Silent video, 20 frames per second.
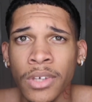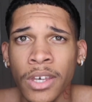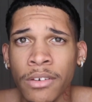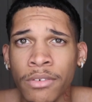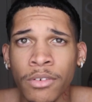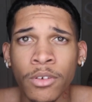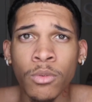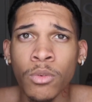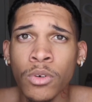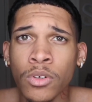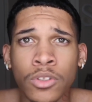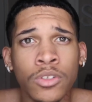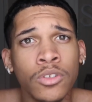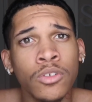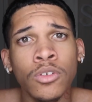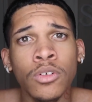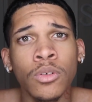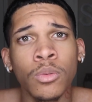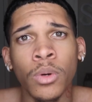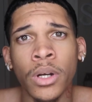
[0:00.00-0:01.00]
if you want to,
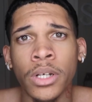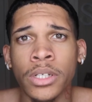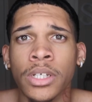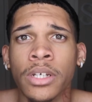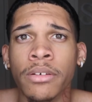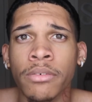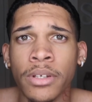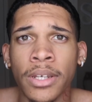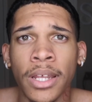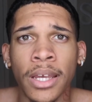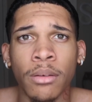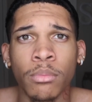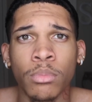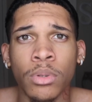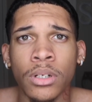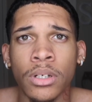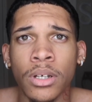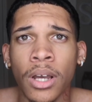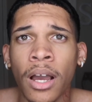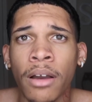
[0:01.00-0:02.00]
you can wash every day,
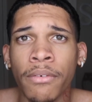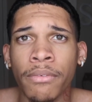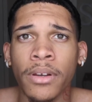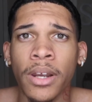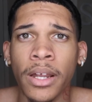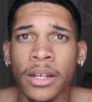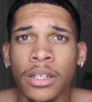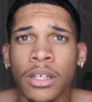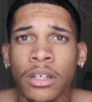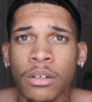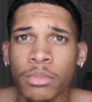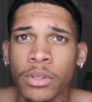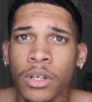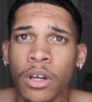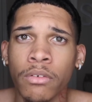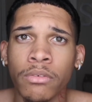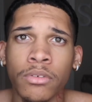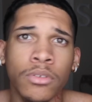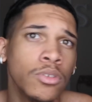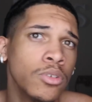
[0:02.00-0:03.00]
but I feel like that'd be
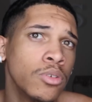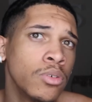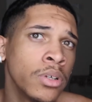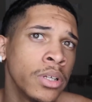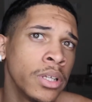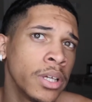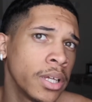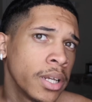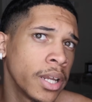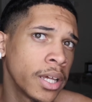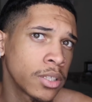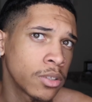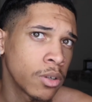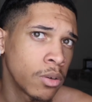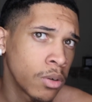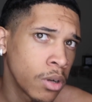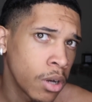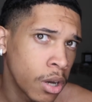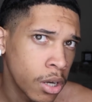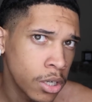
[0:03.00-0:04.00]
overdoing it, and that's
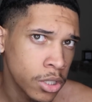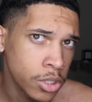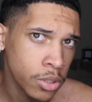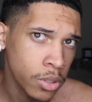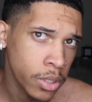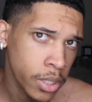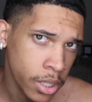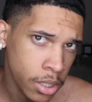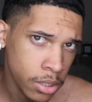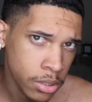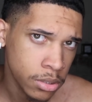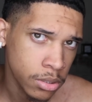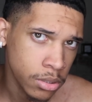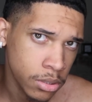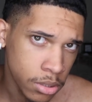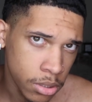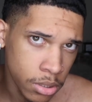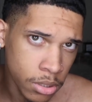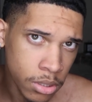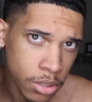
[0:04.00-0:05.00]
gonna cause your hair to
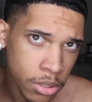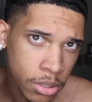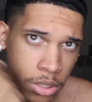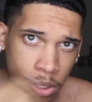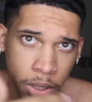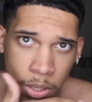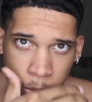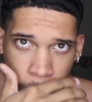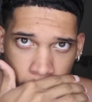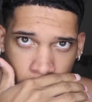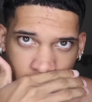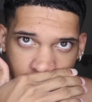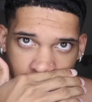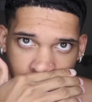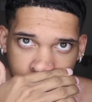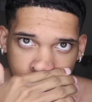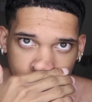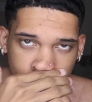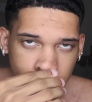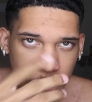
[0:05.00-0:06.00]

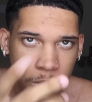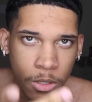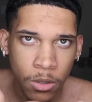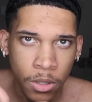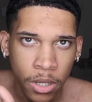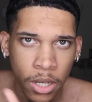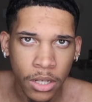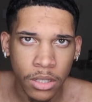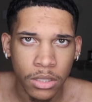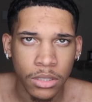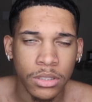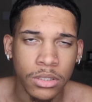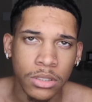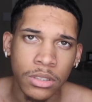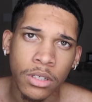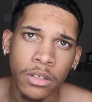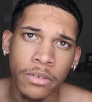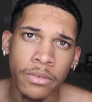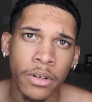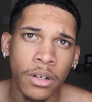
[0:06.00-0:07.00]
mess up. It's gonna knock a little
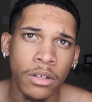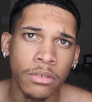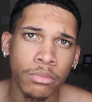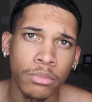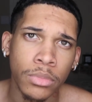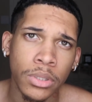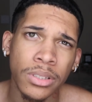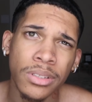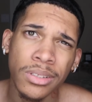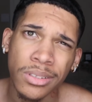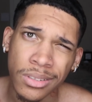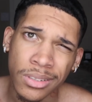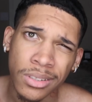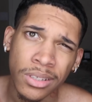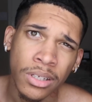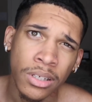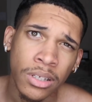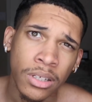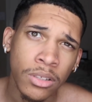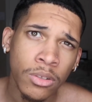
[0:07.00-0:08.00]
stuff out, but
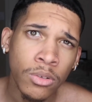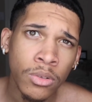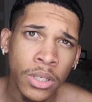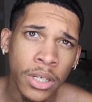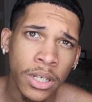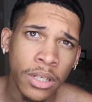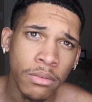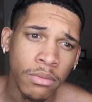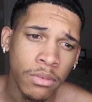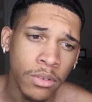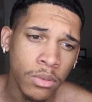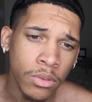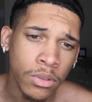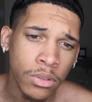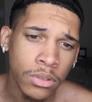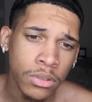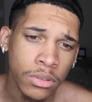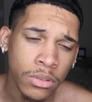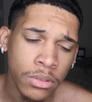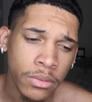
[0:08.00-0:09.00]
you can if you
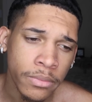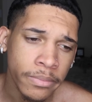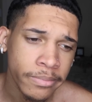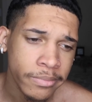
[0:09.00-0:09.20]
want to.